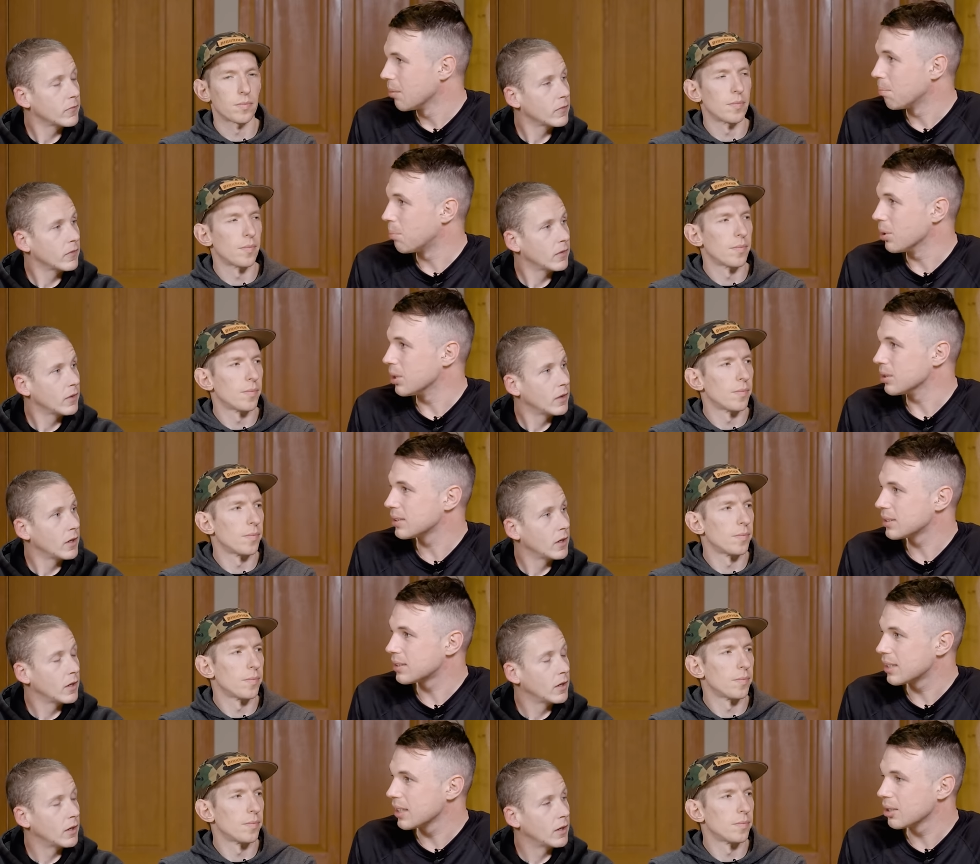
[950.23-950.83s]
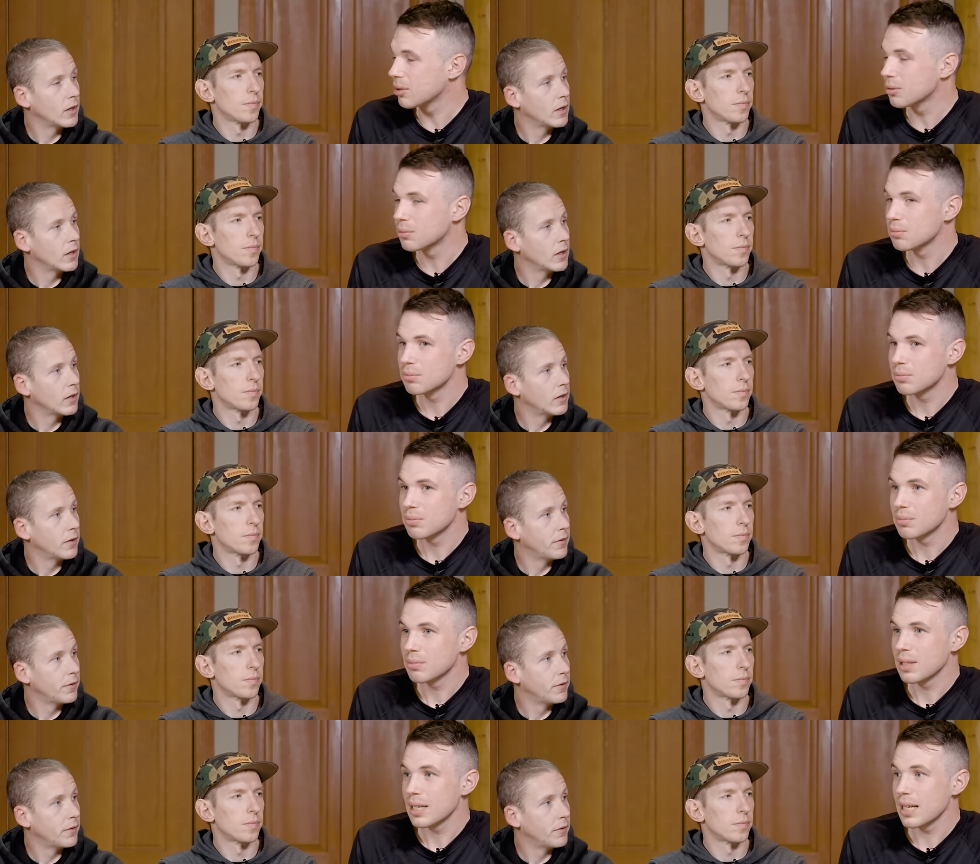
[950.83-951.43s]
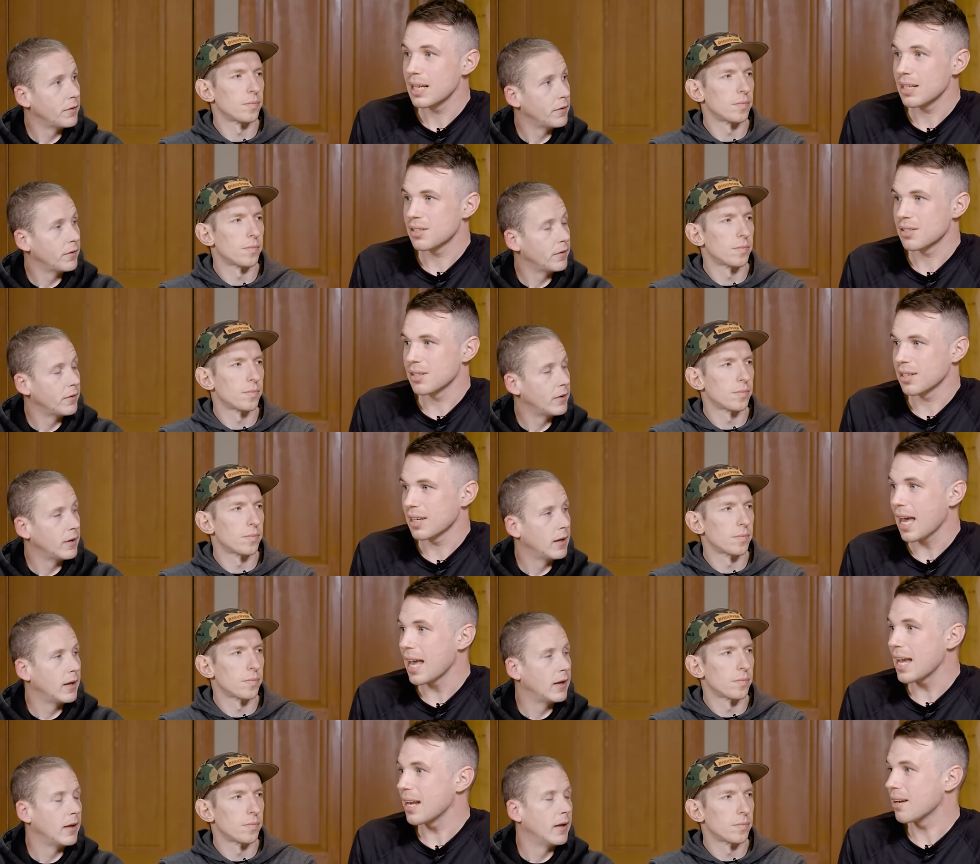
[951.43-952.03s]
Speaker 1: but still it
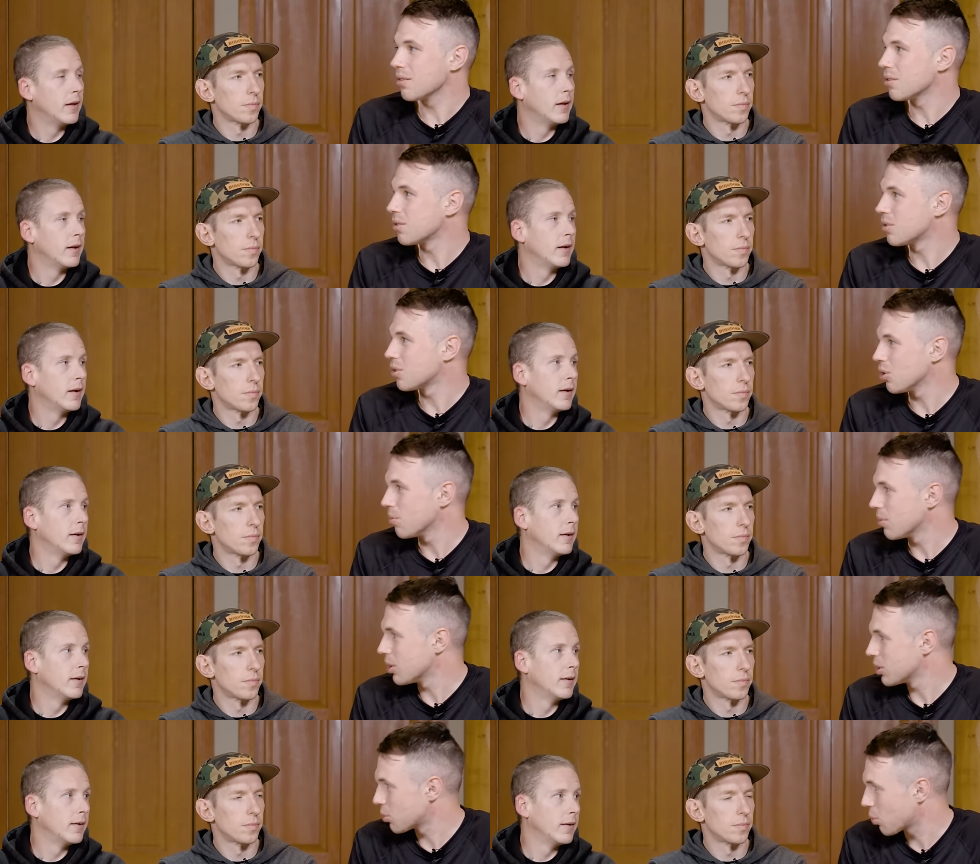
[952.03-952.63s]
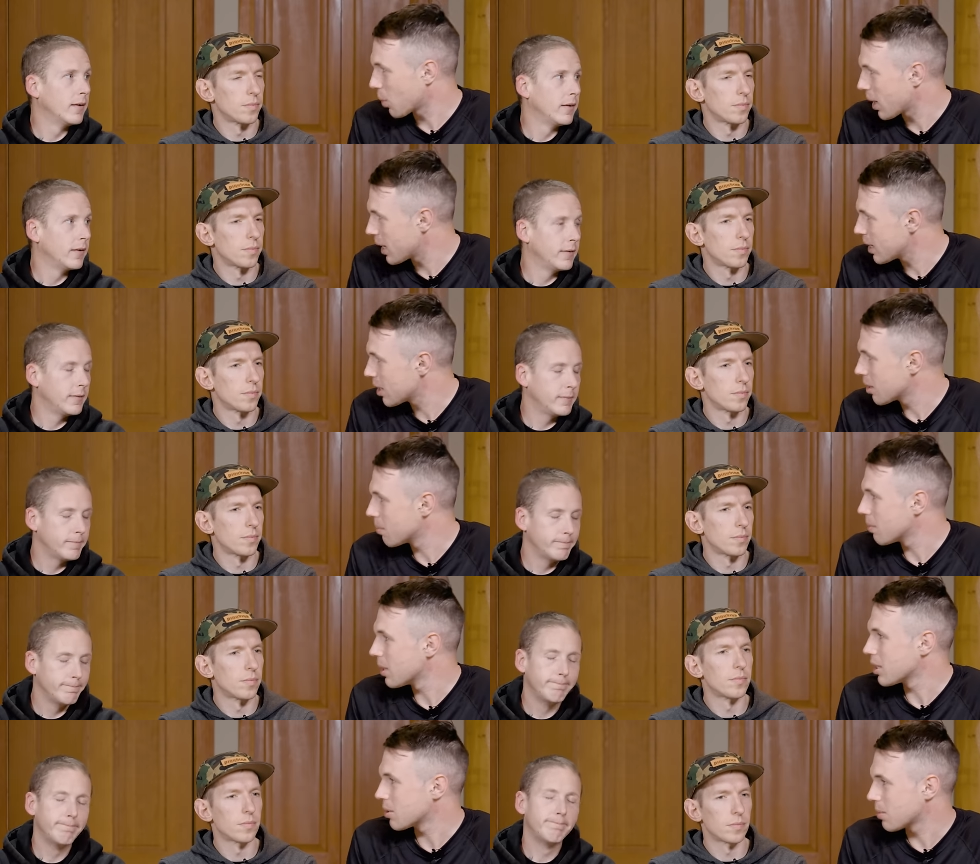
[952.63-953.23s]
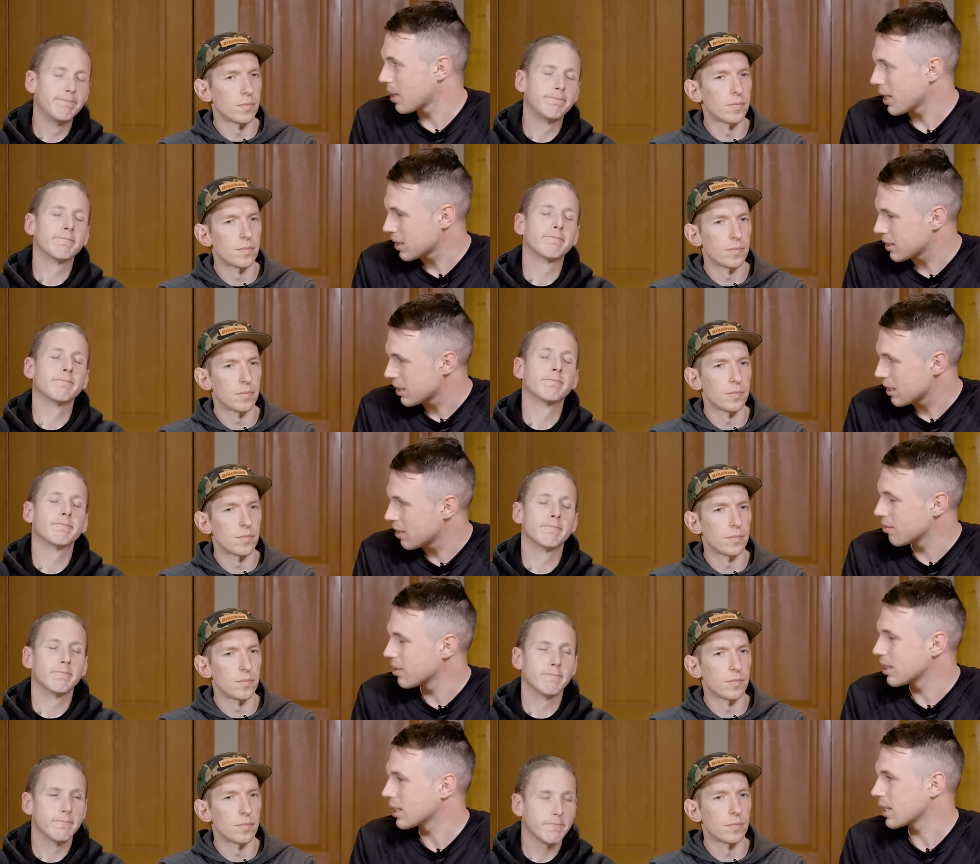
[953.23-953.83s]
doesn't gain too much weight compared to an
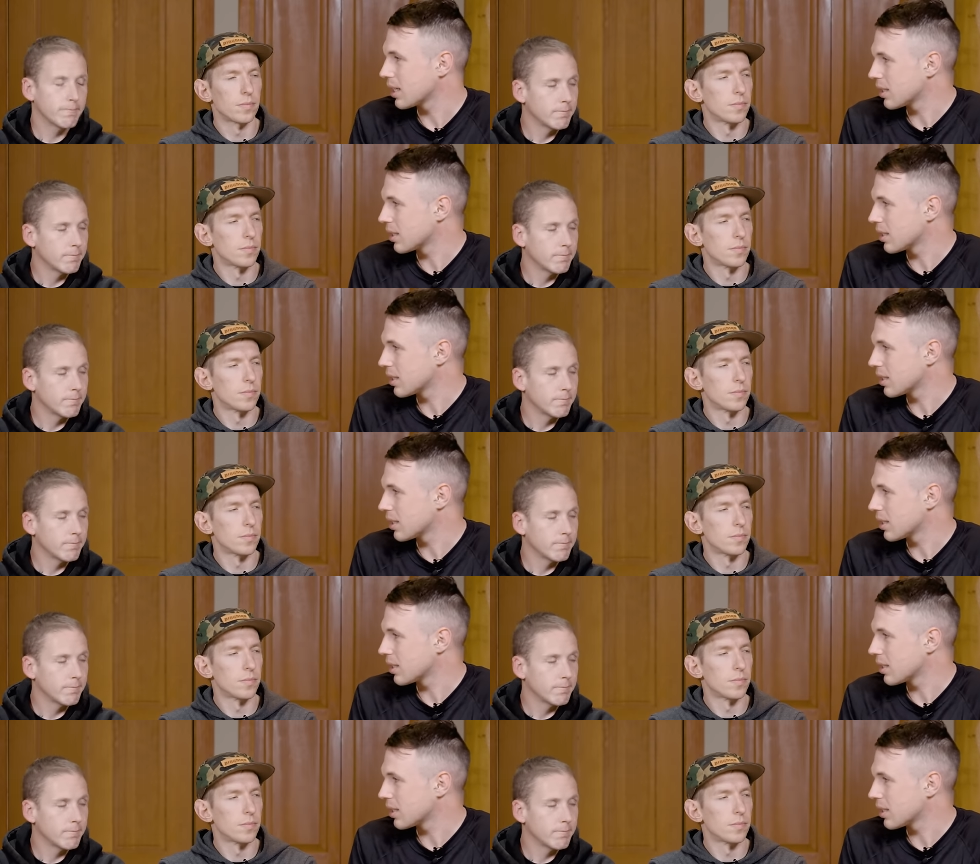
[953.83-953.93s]
XC rig,